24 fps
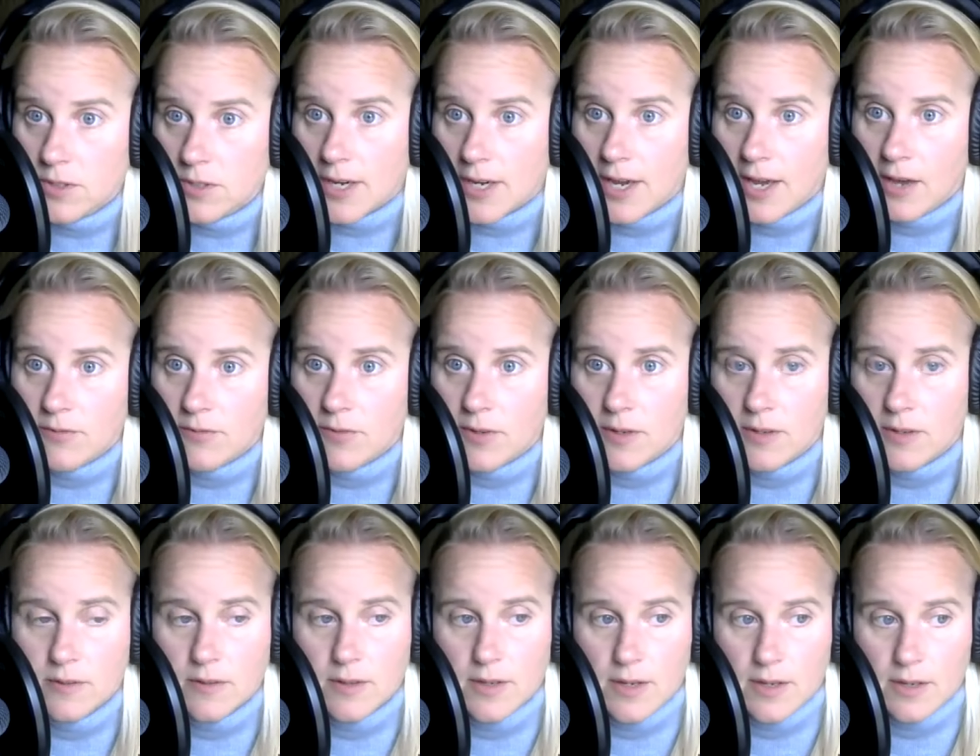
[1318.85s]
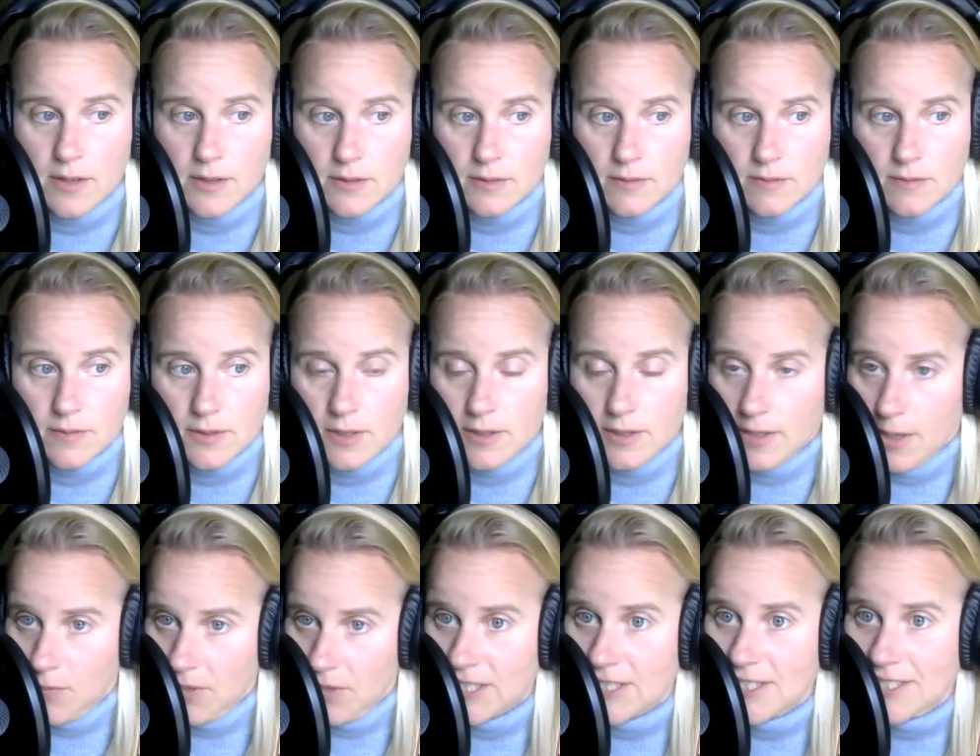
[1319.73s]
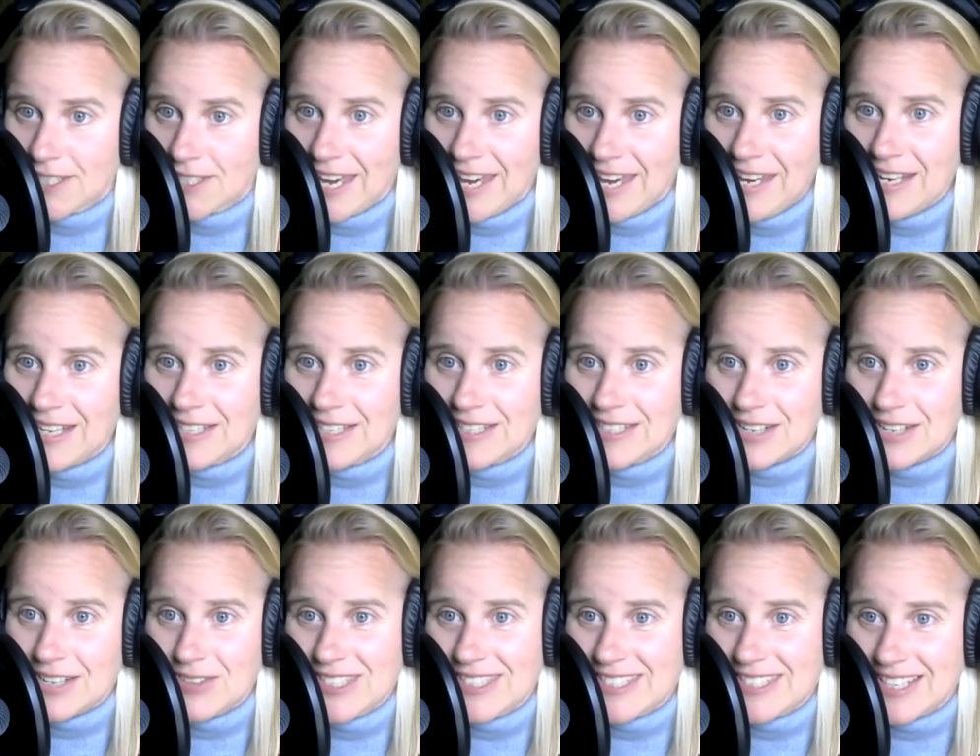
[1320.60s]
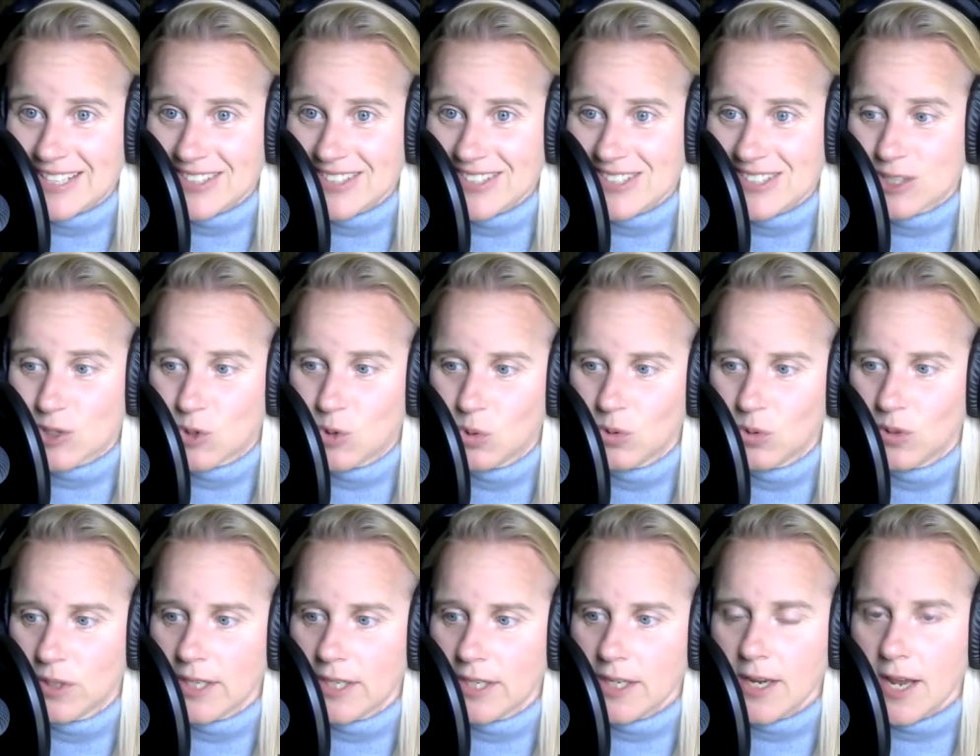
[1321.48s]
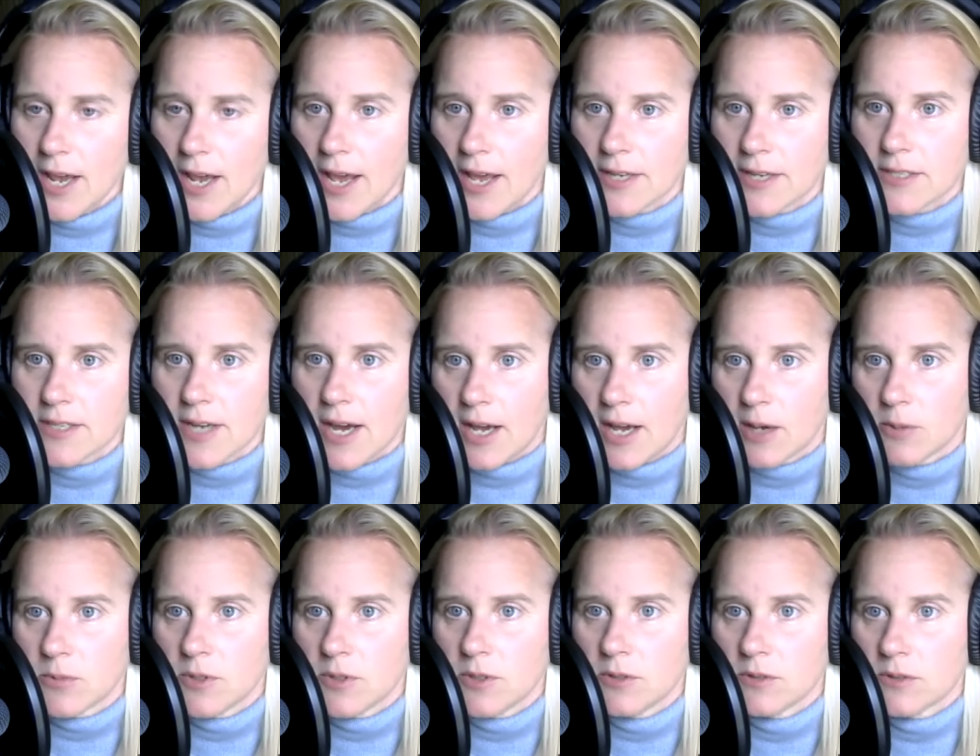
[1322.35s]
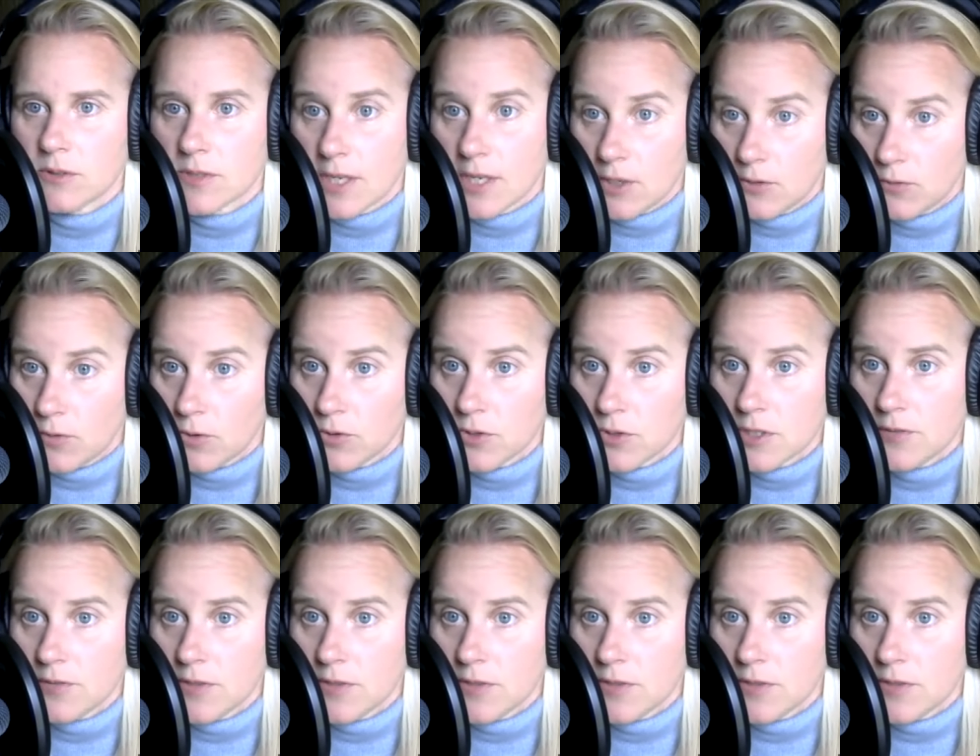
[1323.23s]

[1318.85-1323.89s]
I have a, a Lebanese cake downstairs mm-hmm. cooling, and I will take photos of